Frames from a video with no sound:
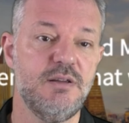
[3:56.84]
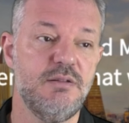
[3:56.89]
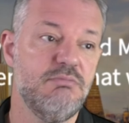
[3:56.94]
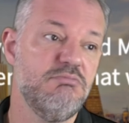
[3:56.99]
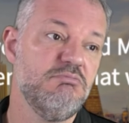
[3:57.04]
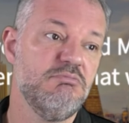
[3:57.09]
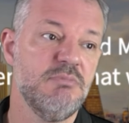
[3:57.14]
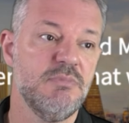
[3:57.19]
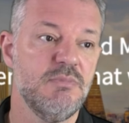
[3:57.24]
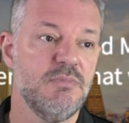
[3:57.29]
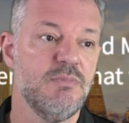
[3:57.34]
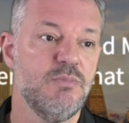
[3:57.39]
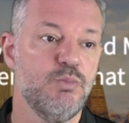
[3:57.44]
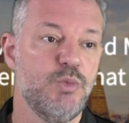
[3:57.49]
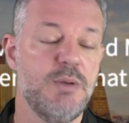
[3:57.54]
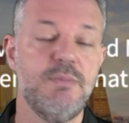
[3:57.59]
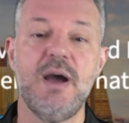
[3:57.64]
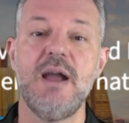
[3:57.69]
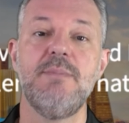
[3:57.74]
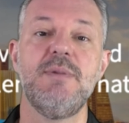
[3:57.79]
that
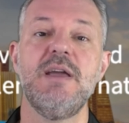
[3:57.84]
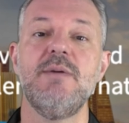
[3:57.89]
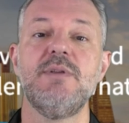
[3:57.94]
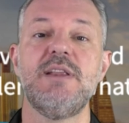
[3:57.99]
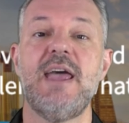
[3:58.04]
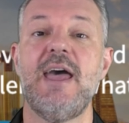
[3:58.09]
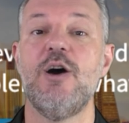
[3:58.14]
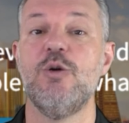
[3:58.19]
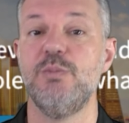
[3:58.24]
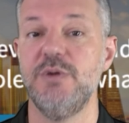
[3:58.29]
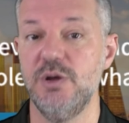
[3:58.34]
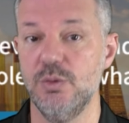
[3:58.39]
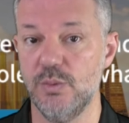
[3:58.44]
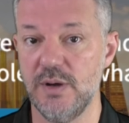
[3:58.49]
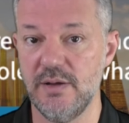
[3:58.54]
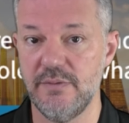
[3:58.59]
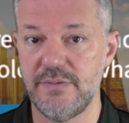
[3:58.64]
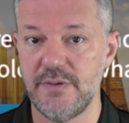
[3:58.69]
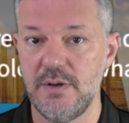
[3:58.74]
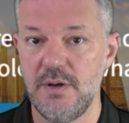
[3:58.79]
we might be able to help you
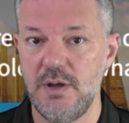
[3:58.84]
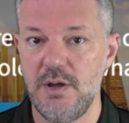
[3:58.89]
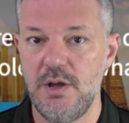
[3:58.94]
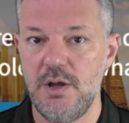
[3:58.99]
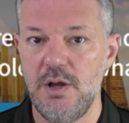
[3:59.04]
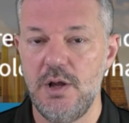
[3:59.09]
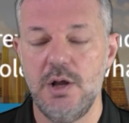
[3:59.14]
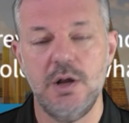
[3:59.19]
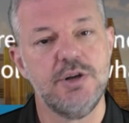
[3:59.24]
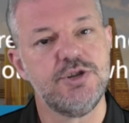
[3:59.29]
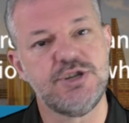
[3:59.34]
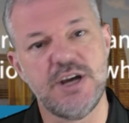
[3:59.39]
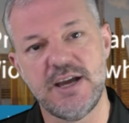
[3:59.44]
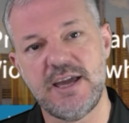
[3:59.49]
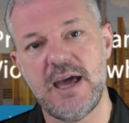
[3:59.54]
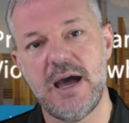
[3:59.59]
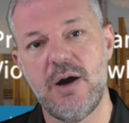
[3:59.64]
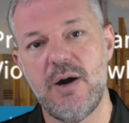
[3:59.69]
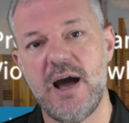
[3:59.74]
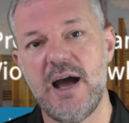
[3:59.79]
with.
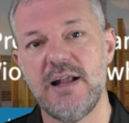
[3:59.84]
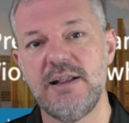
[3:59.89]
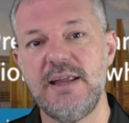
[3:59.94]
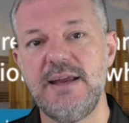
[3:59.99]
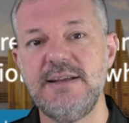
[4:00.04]
Check out our